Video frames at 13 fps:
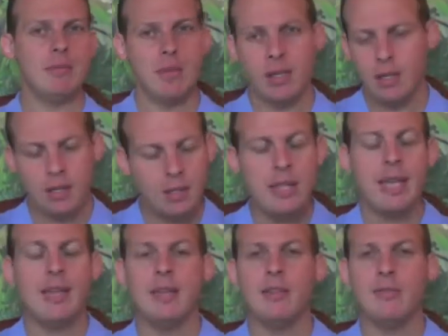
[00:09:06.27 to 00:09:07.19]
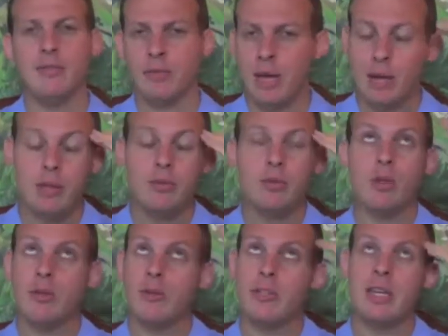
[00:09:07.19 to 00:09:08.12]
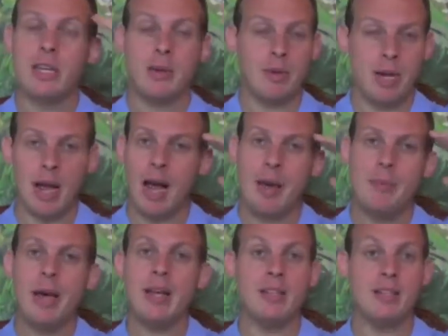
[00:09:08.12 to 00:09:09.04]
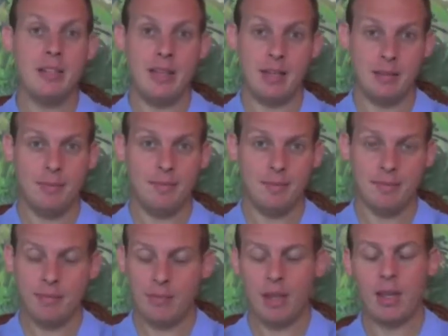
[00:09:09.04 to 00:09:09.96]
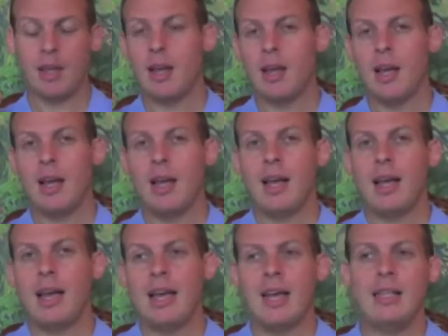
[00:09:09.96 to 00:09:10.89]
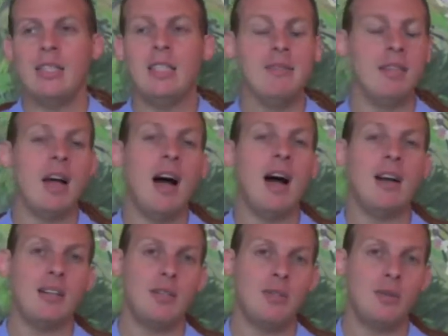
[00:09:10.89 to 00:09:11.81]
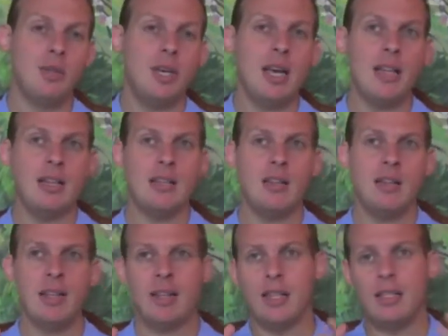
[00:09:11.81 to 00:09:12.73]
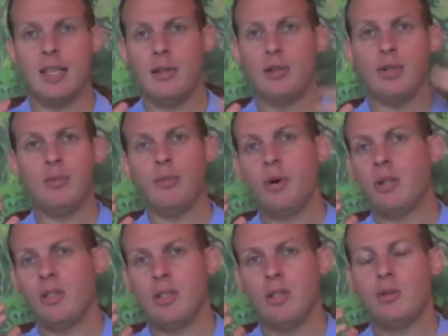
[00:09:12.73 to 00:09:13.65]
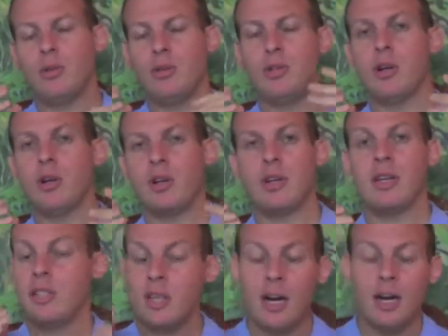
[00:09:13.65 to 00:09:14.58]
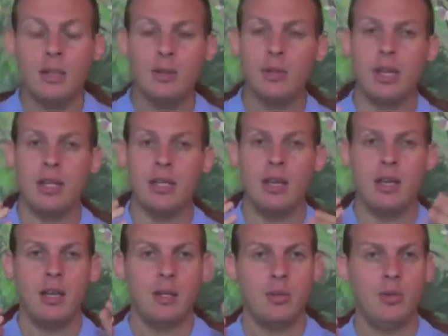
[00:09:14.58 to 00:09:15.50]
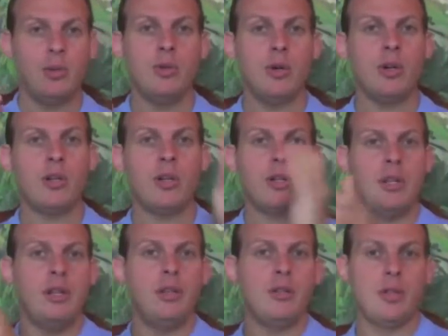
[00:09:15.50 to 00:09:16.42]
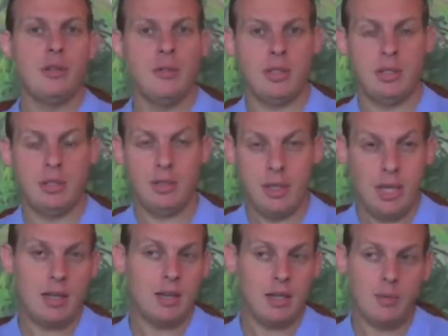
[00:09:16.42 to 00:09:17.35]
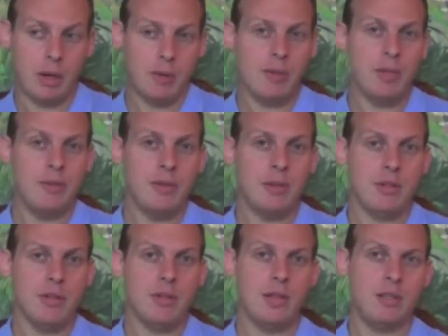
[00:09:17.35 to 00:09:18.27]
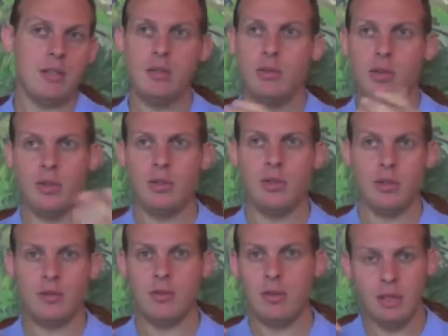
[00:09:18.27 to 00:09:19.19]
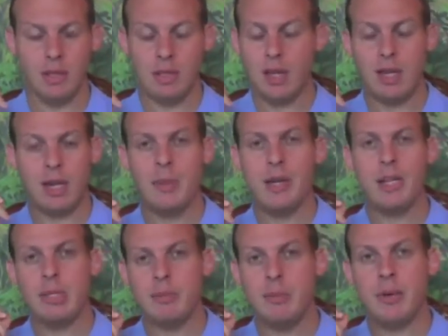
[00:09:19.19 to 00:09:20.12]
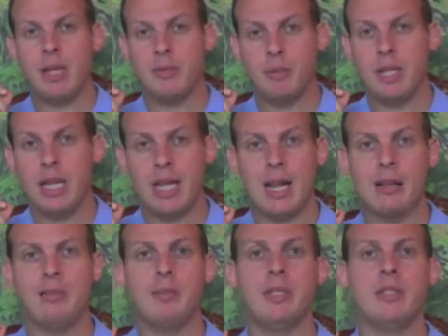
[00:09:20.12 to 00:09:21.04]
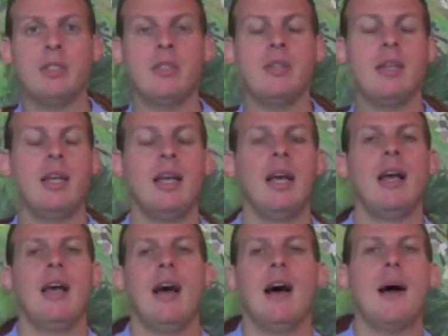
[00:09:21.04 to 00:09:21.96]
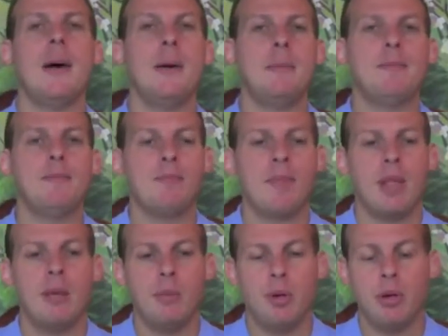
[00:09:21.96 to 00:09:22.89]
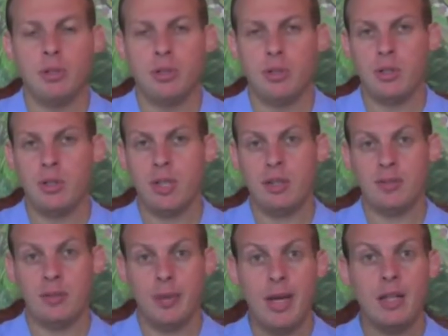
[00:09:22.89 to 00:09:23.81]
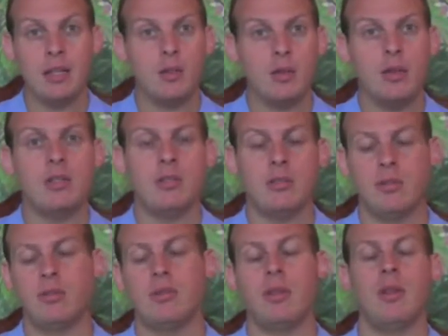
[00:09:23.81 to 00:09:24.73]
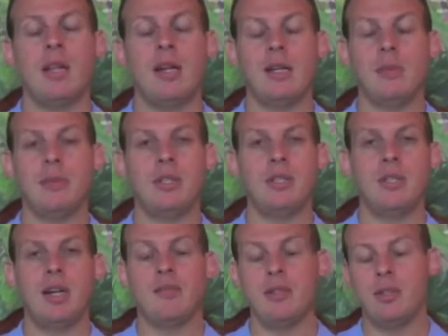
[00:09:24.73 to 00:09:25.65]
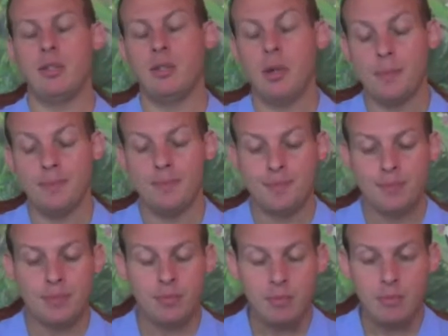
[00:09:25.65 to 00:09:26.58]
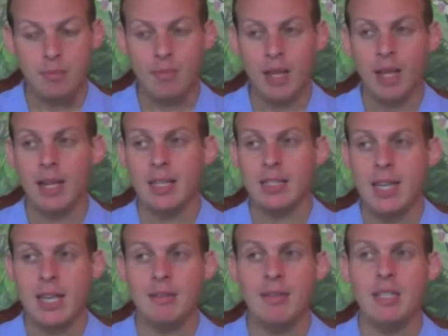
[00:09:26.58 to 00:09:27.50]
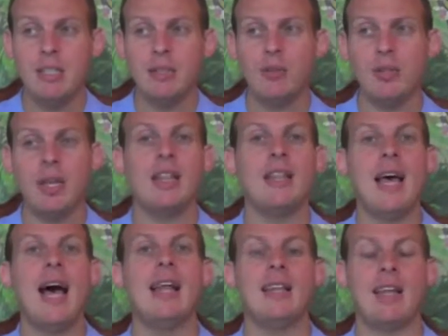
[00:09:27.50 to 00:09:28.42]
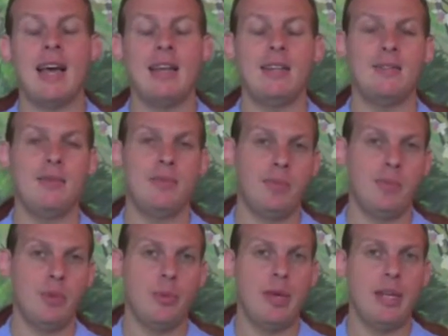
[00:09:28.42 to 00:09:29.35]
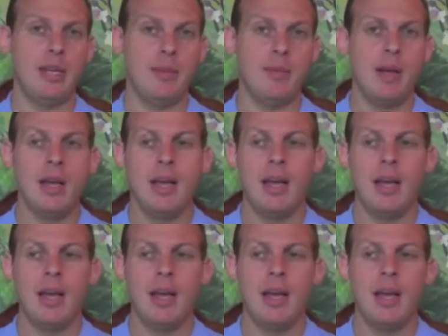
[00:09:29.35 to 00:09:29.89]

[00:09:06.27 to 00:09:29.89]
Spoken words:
Right? It's taken. I don't even know if it's taken, but I bet it's taken. It's even hard to get, let's say you're in Boston or New York. It's hard to get New York cleaning services. Yeah, it's probably difficult, because there's a lot of money to be made with that kind of a business, because there's a lot of demand, so it's a lot of competition, obviously. So it's not even easy to get that kind of domain name.